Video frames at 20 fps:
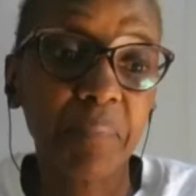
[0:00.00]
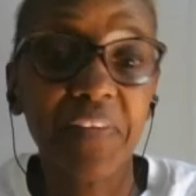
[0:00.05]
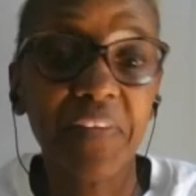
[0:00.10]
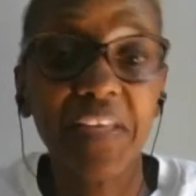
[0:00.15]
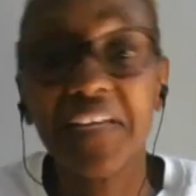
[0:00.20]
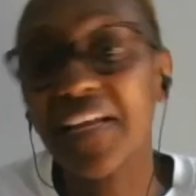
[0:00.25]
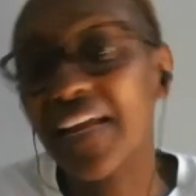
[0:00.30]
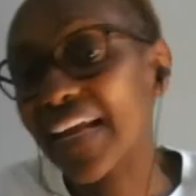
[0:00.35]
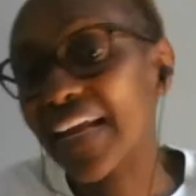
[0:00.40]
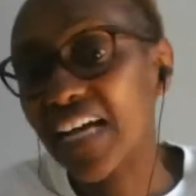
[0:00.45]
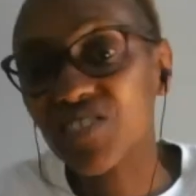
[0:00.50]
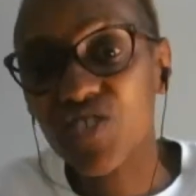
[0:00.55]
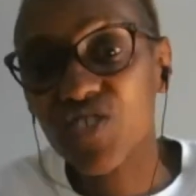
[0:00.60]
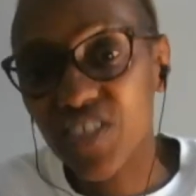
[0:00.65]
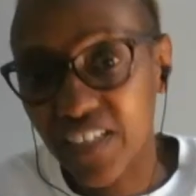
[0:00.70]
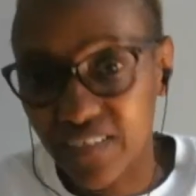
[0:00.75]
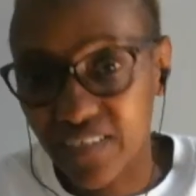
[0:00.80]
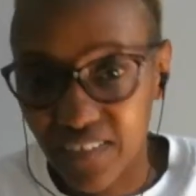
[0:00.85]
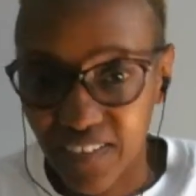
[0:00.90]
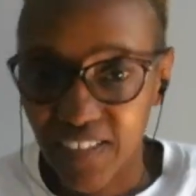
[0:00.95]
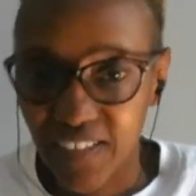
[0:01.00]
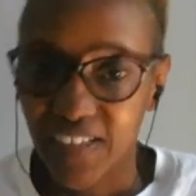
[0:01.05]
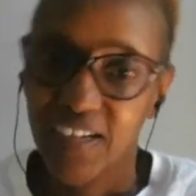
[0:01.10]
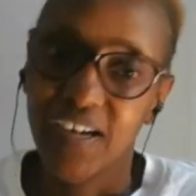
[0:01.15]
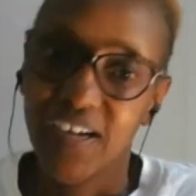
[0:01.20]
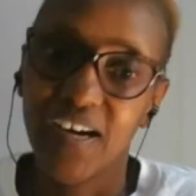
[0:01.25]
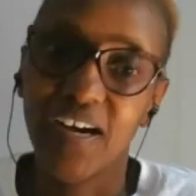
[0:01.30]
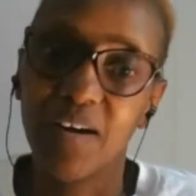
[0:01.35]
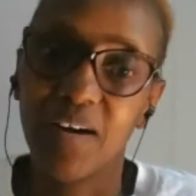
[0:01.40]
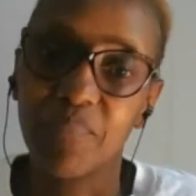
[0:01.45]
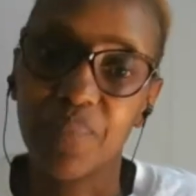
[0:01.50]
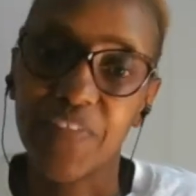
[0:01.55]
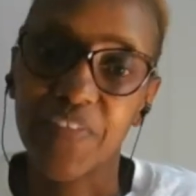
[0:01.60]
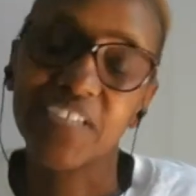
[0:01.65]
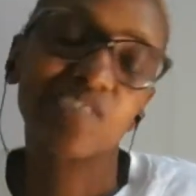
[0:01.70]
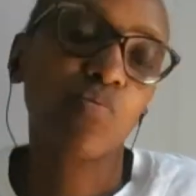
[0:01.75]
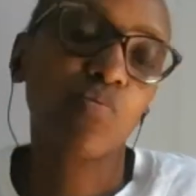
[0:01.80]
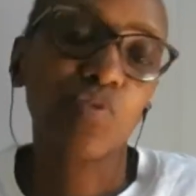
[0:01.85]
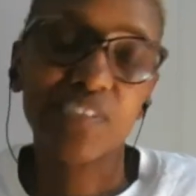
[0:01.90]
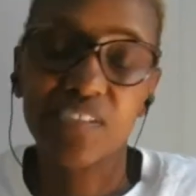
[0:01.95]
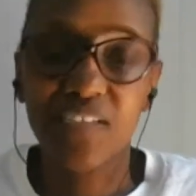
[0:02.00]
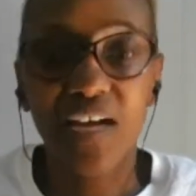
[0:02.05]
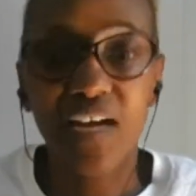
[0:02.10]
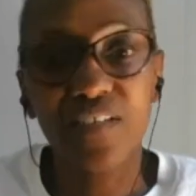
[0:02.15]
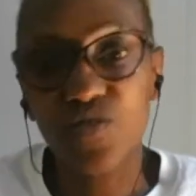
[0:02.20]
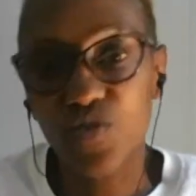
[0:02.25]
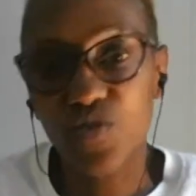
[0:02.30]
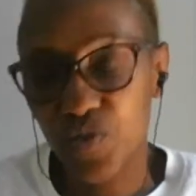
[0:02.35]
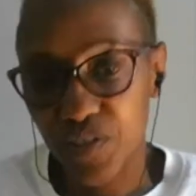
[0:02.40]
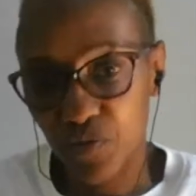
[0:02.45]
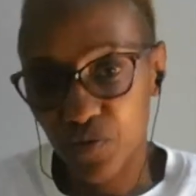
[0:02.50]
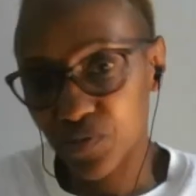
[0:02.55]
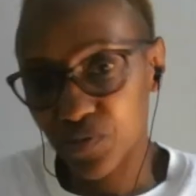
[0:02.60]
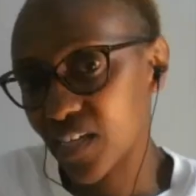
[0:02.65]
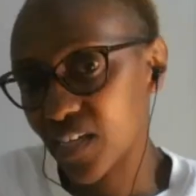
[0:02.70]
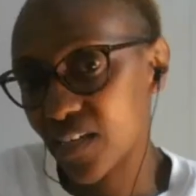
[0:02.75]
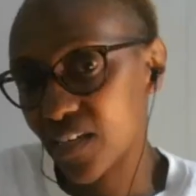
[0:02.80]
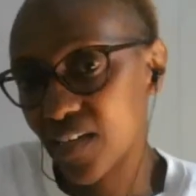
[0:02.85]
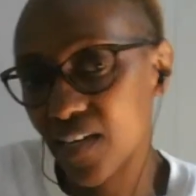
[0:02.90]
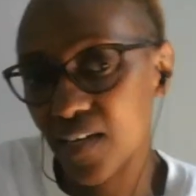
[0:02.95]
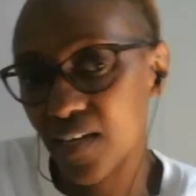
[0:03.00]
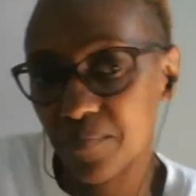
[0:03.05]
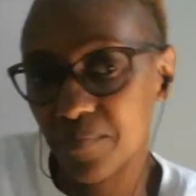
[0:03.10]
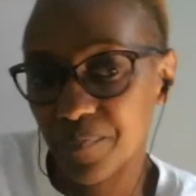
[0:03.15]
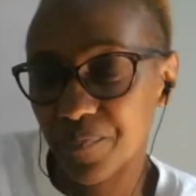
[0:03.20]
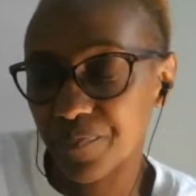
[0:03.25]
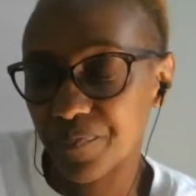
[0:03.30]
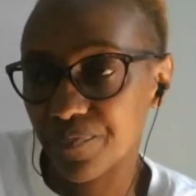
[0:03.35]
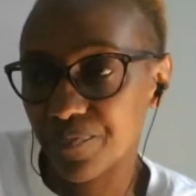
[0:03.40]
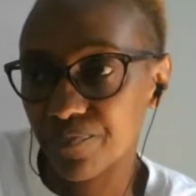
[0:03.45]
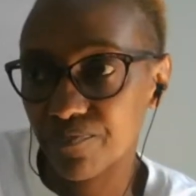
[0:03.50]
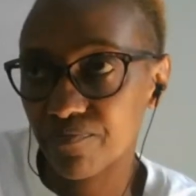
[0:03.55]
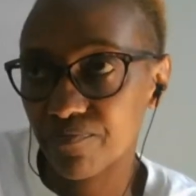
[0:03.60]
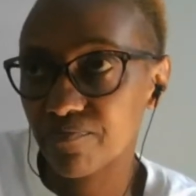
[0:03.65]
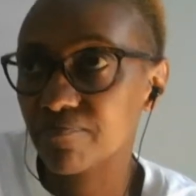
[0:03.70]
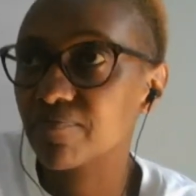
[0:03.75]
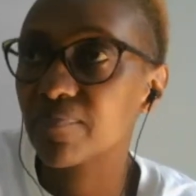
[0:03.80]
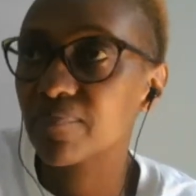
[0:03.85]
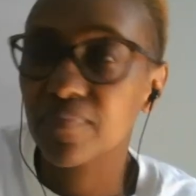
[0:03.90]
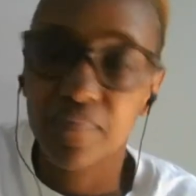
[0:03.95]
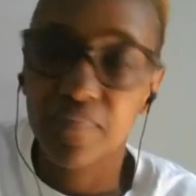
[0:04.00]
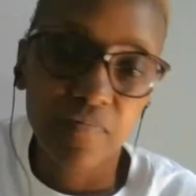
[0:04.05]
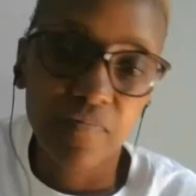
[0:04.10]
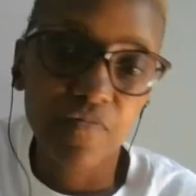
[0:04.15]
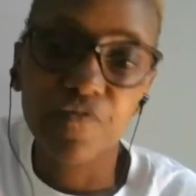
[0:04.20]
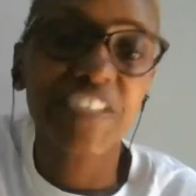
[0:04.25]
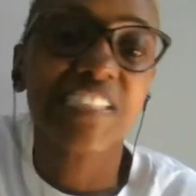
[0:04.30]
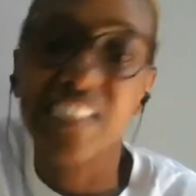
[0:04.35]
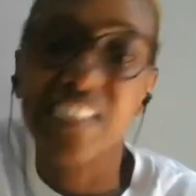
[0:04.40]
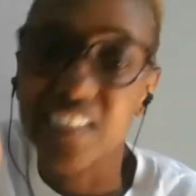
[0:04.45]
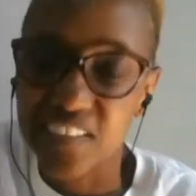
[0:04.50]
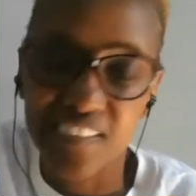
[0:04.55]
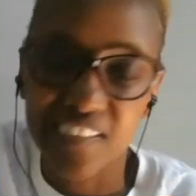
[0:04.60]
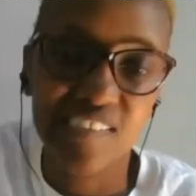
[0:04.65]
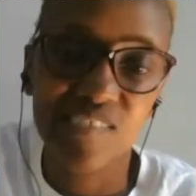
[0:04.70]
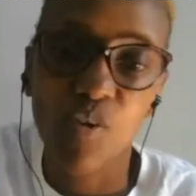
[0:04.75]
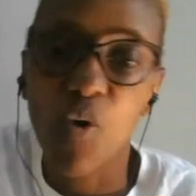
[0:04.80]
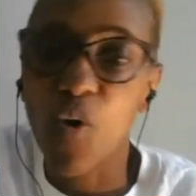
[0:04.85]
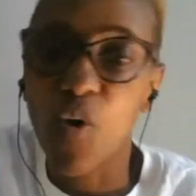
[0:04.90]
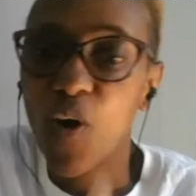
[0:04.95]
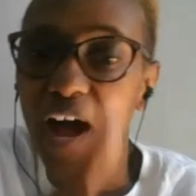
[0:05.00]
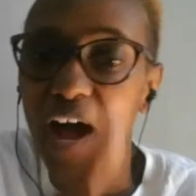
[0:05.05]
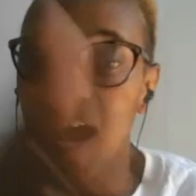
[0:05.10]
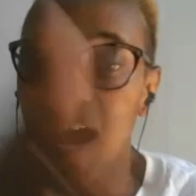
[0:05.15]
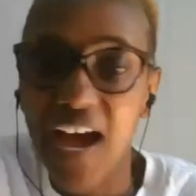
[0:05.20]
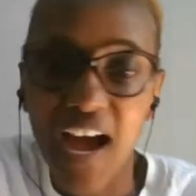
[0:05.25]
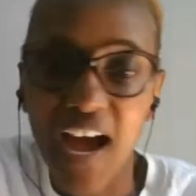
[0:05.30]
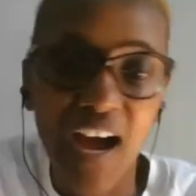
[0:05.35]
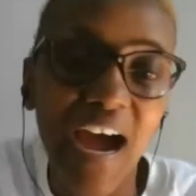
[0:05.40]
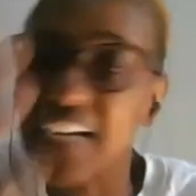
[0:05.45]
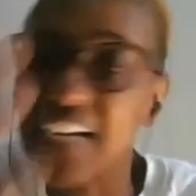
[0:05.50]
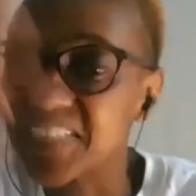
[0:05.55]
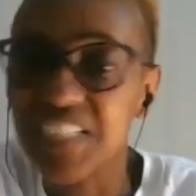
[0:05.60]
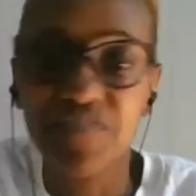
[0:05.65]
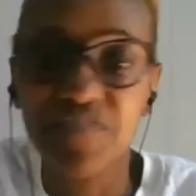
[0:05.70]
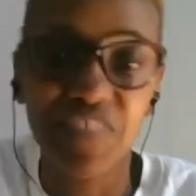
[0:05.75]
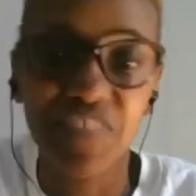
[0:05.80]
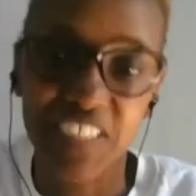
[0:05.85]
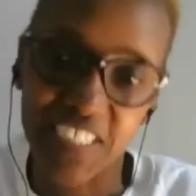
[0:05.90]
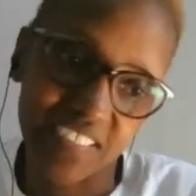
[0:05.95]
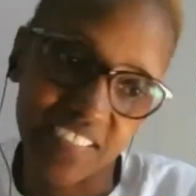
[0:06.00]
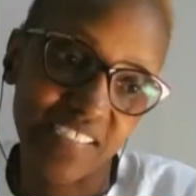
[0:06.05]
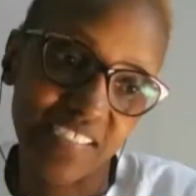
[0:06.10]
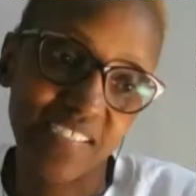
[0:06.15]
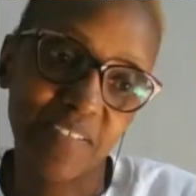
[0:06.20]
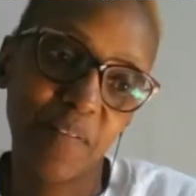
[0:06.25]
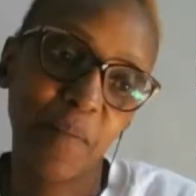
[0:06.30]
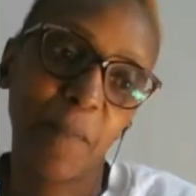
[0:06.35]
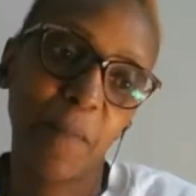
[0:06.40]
in a nutshell, that's what's done during those visits or activities.